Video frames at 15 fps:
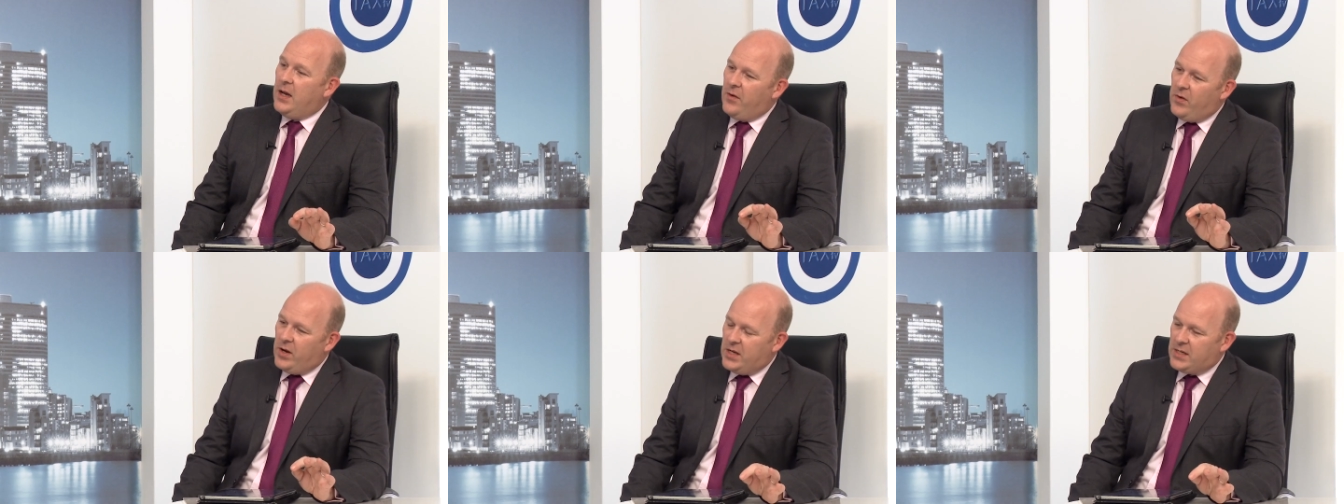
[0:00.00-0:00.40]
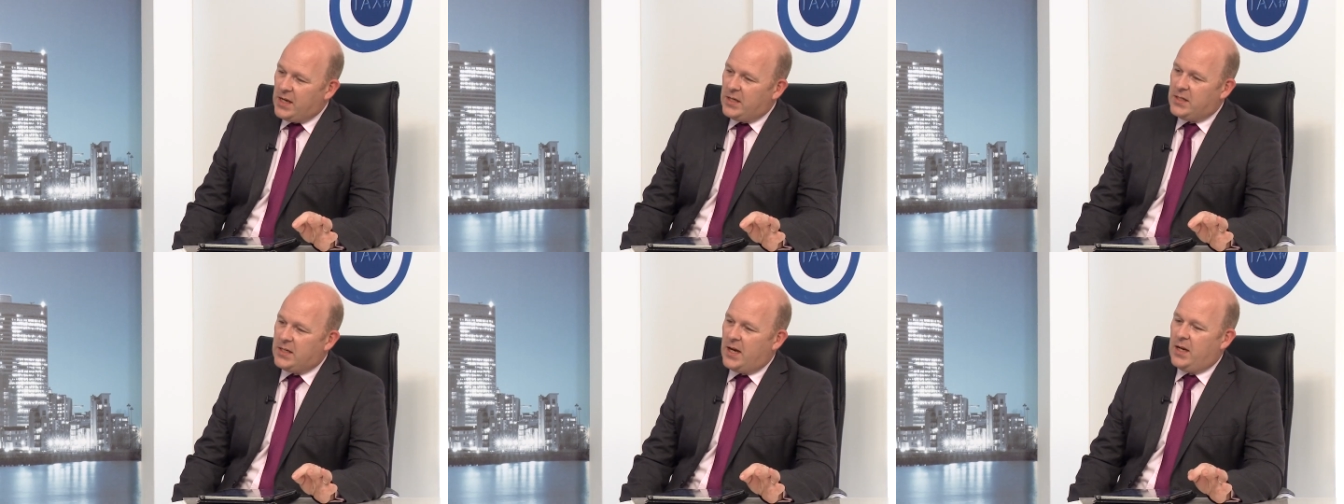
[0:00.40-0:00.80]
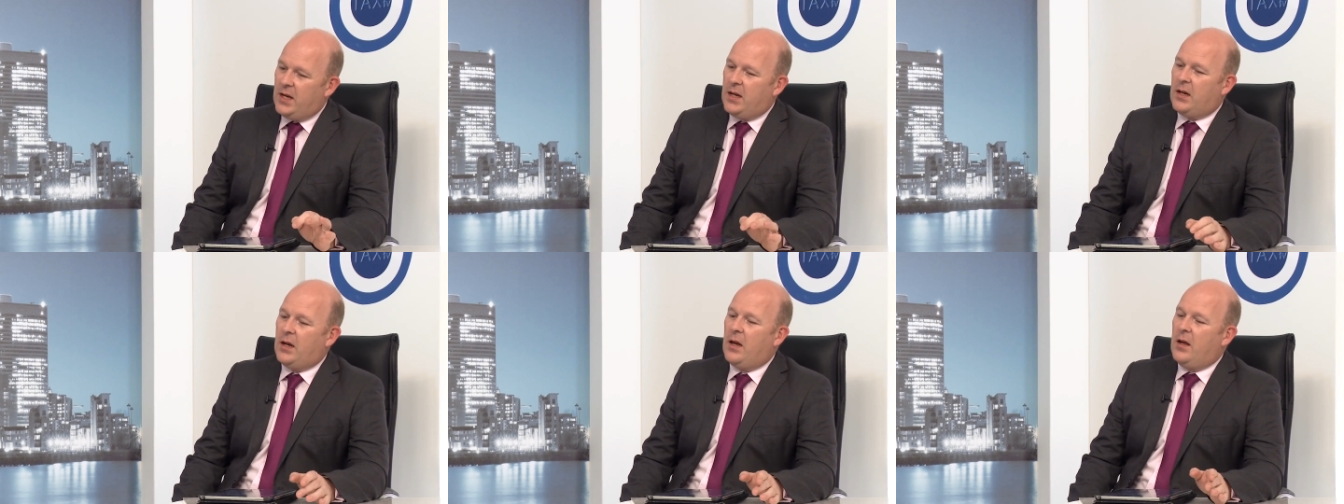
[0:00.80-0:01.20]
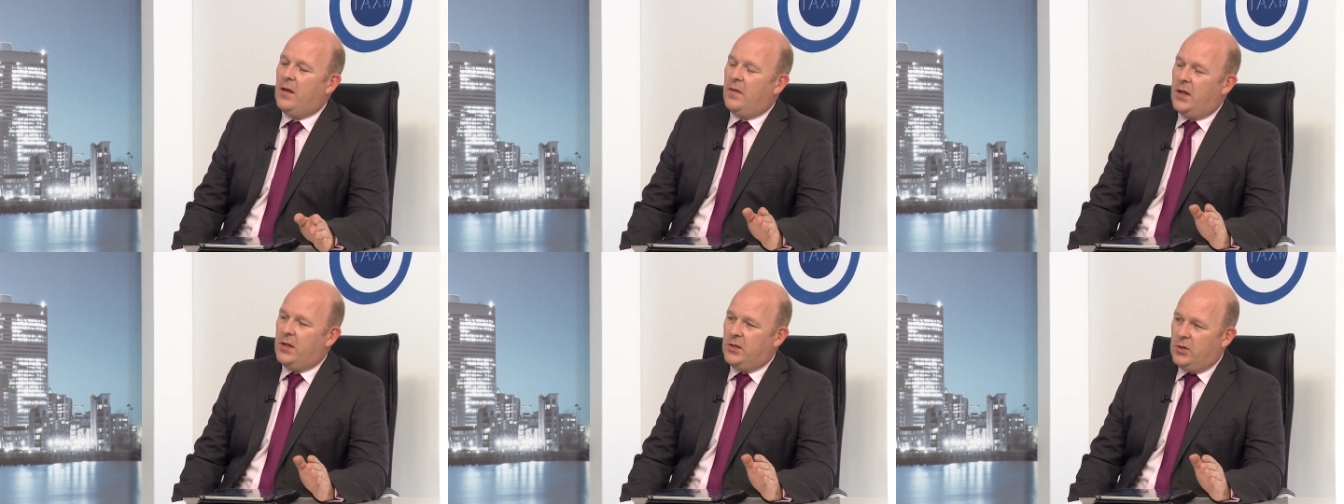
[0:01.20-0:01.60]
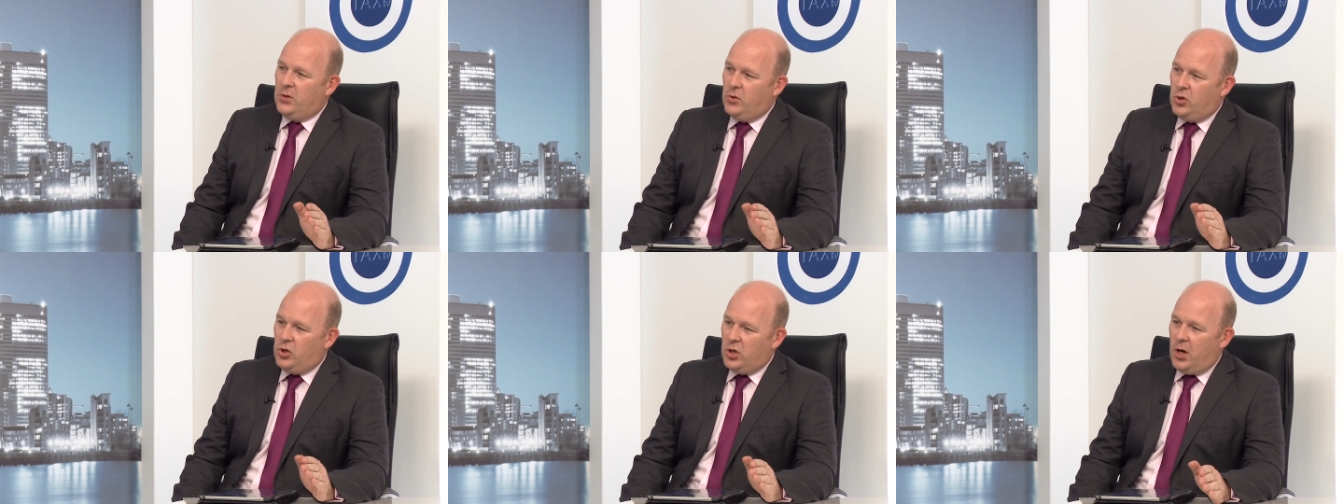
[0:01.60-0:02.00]
If it is entertaining, then
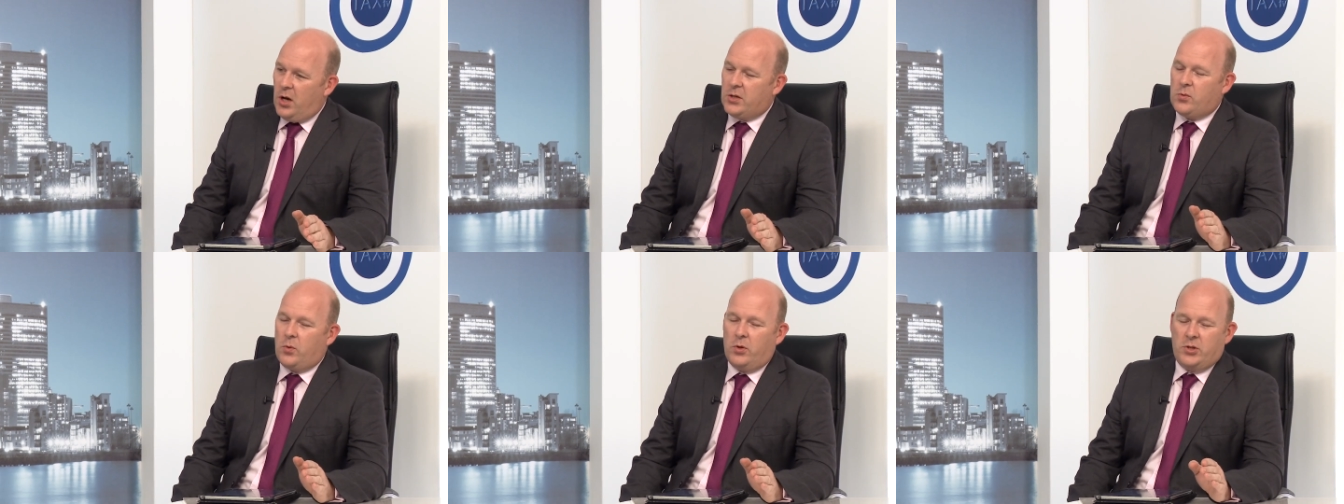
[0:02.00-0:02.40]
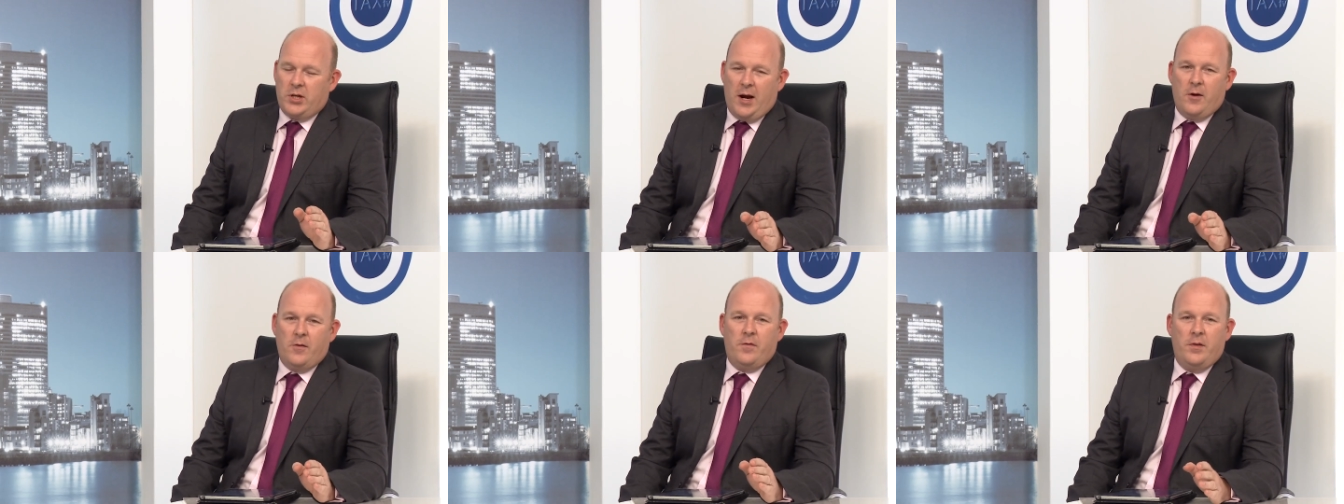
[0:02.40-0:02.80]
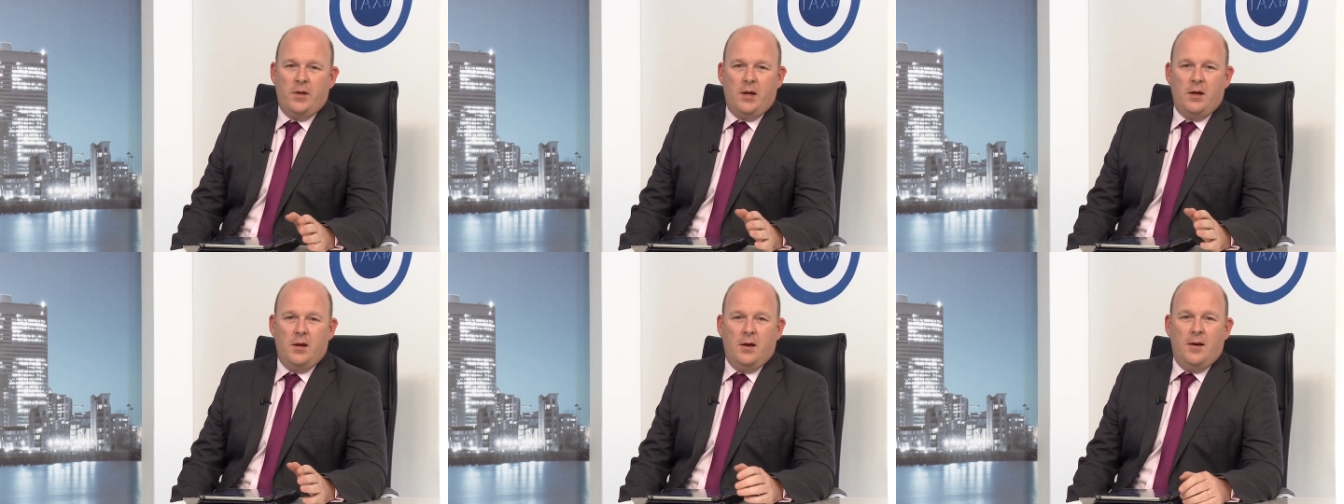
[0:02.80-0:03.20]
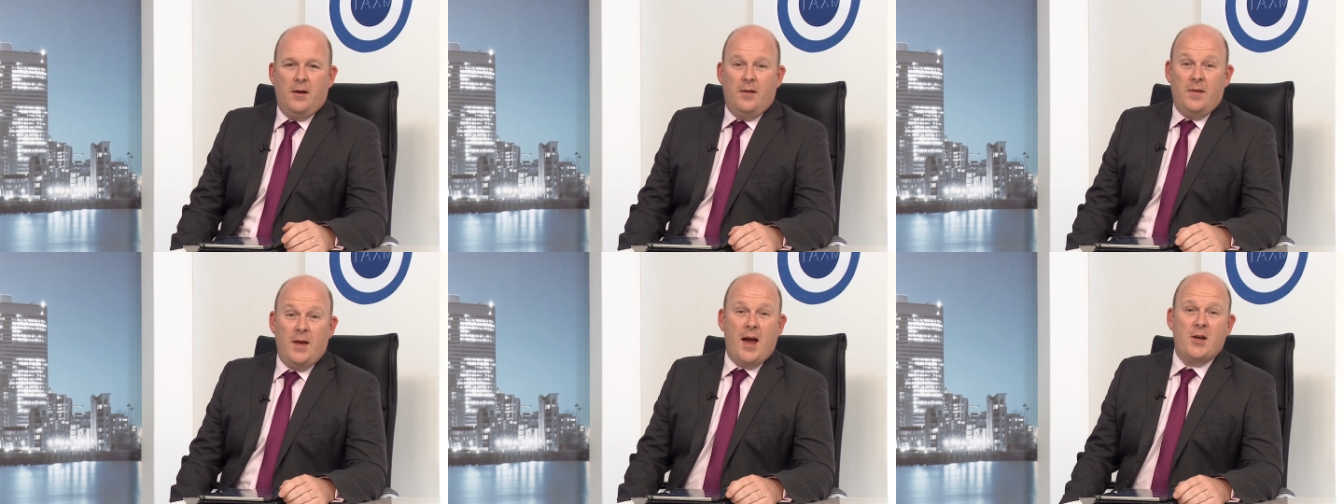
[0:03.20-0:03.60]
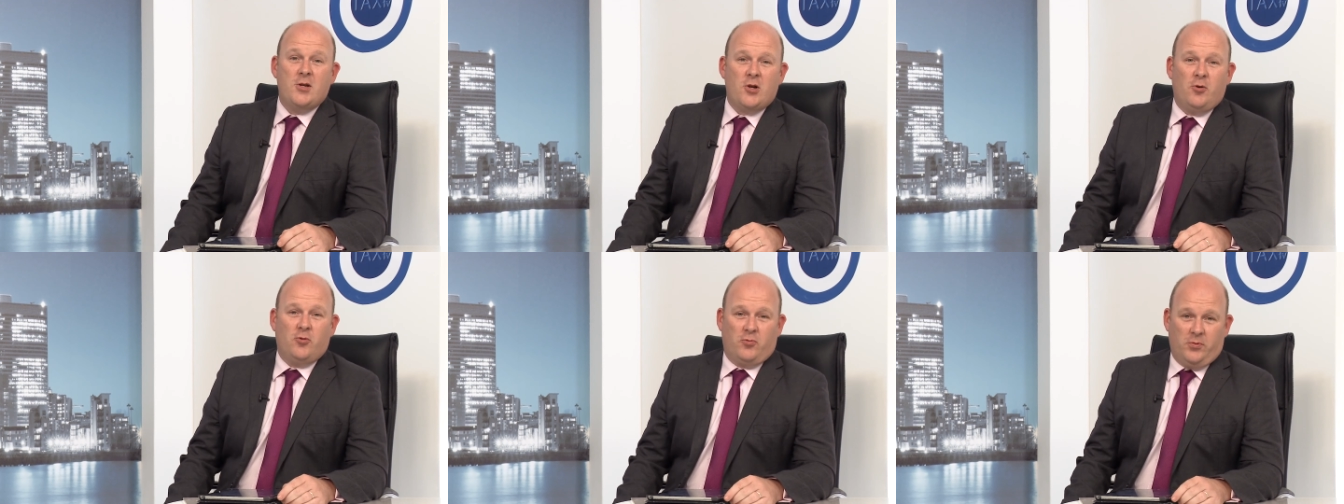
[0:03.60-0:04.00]
do just watch out for the
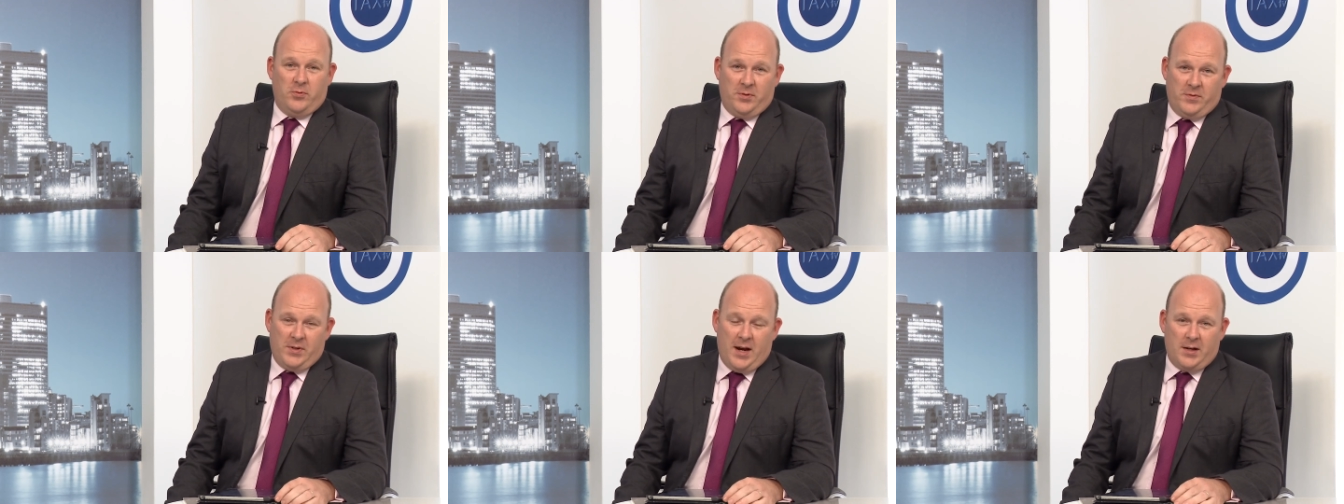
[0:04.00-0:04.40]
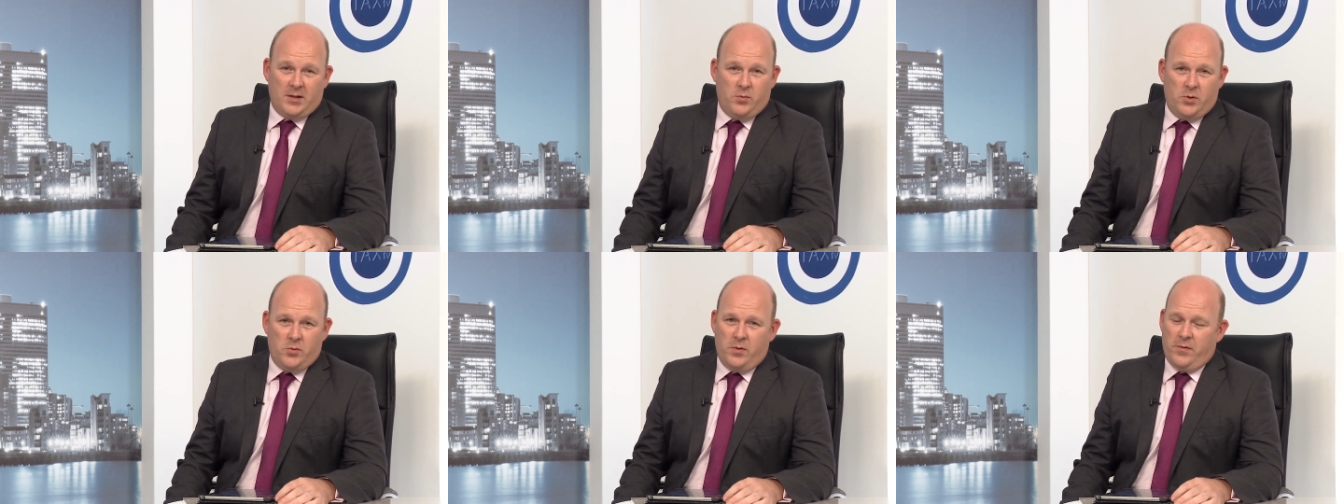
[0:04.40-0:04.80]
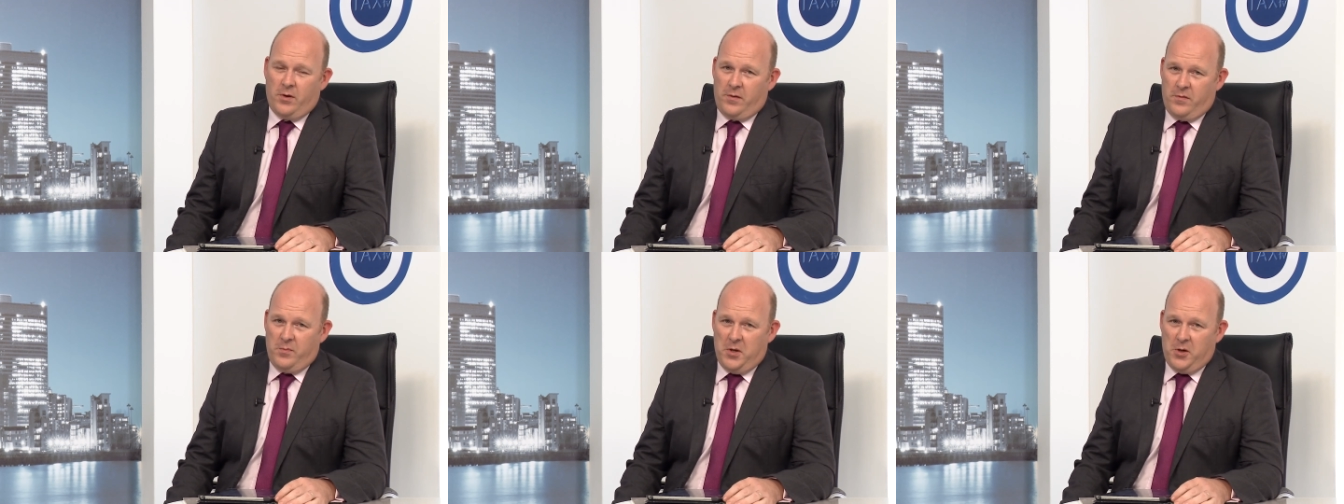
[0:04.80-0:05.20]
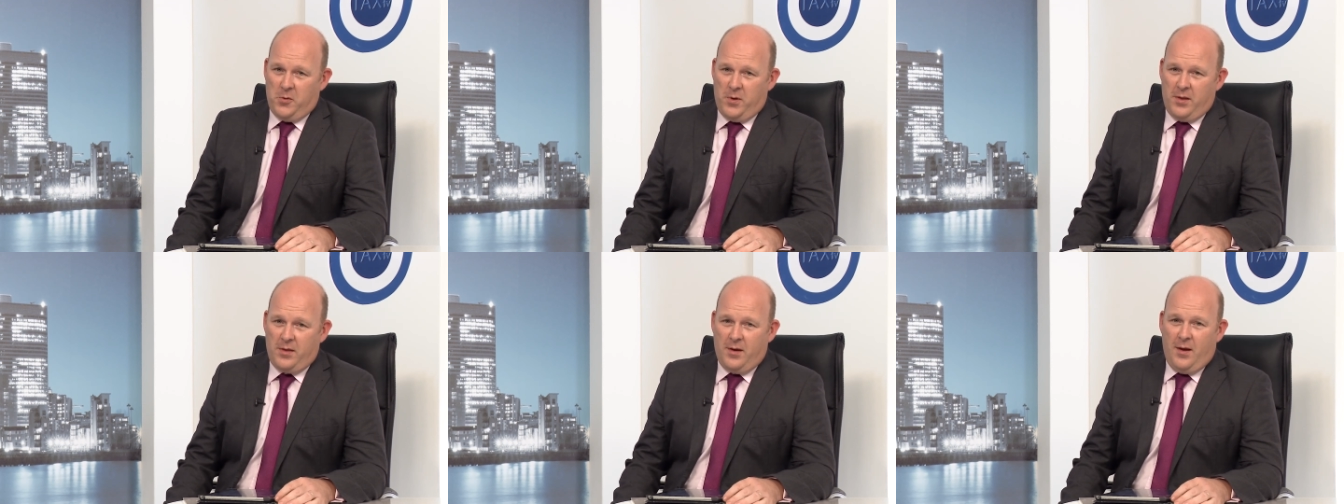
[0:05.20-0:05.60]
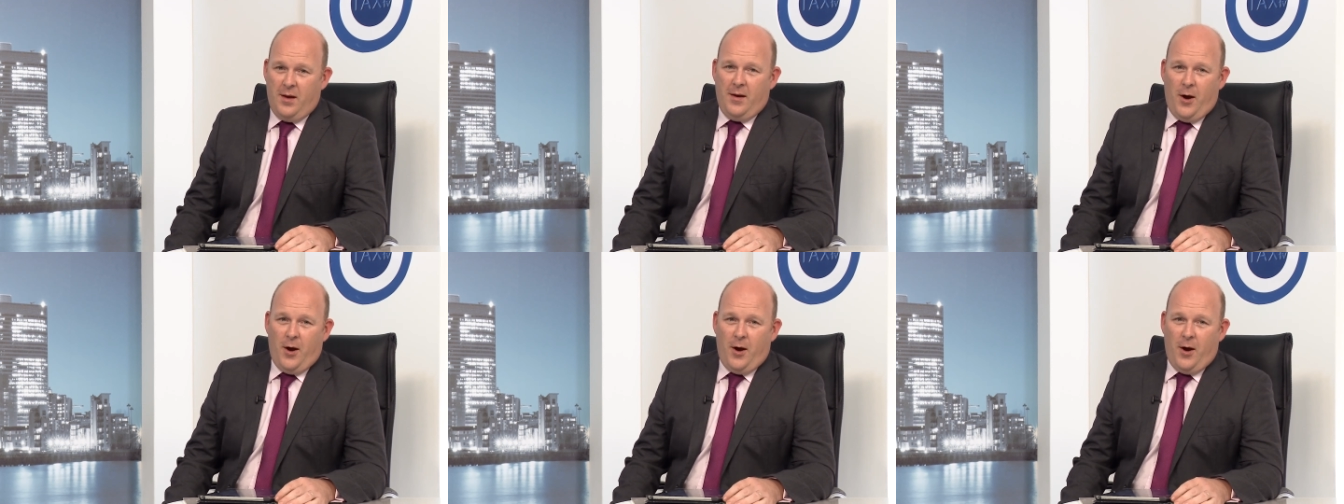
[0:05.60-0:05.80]
age-old rules of tax, which we're very familiar with,